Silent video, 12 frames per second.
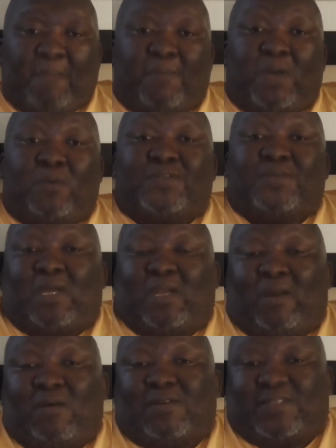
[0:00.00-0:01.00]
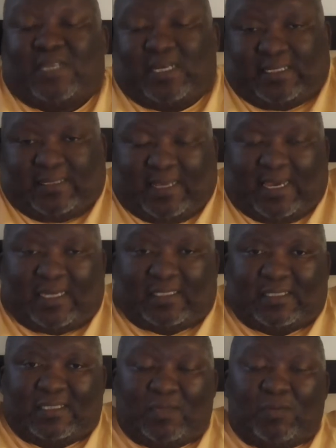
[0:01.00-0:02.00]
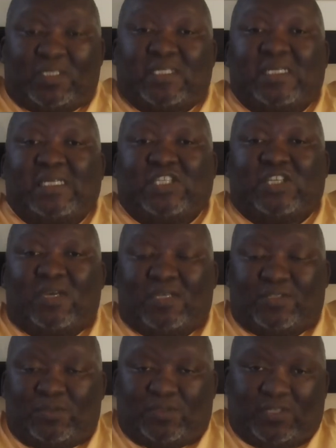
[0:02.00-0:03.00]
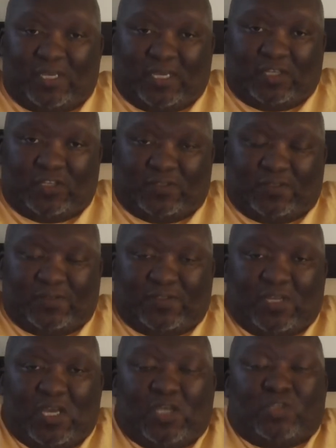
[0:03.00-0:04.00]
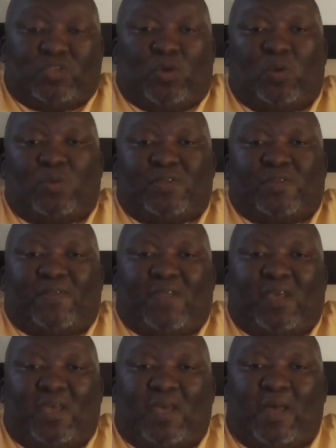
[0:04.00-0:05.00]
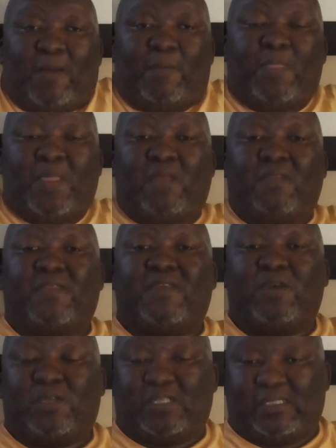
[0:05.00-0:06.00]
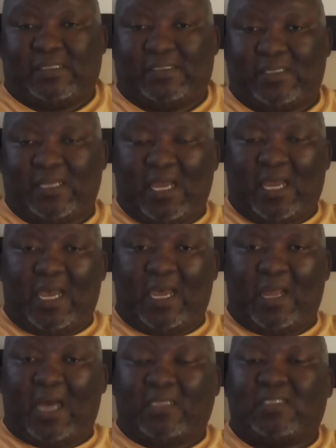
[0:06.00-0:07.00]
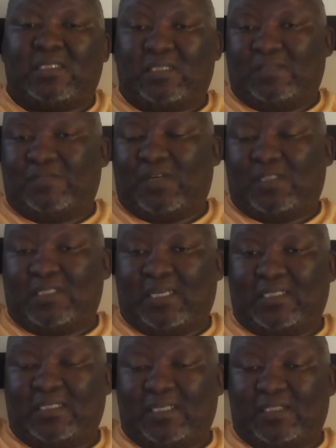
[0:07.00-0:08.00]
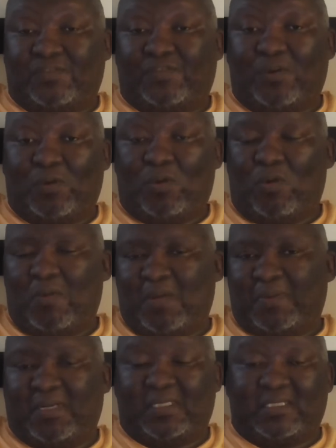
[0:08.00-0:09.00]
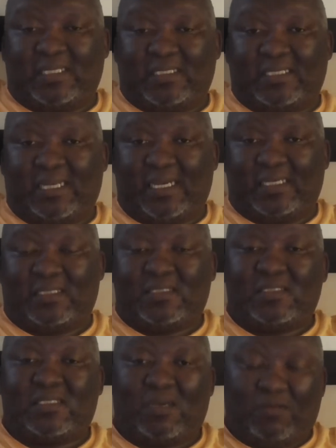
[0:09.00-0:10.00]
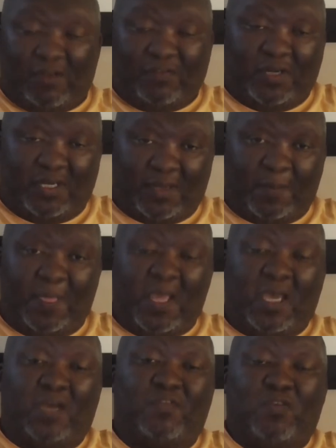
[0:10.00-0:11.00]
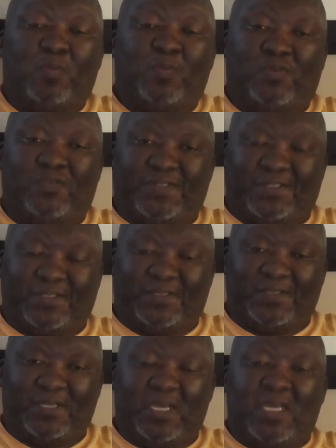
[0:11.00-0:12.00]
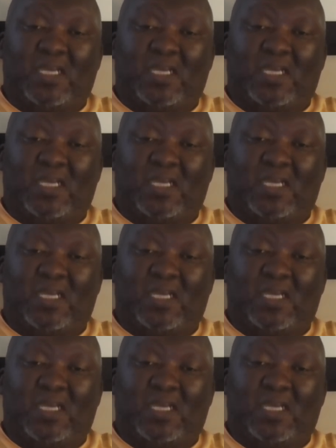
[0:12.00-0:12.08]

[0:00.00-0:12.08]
But also alongside that, there were teacher associations. So in the 30s, until in fact 1994 or maybe 1998, South Africa had four provinces.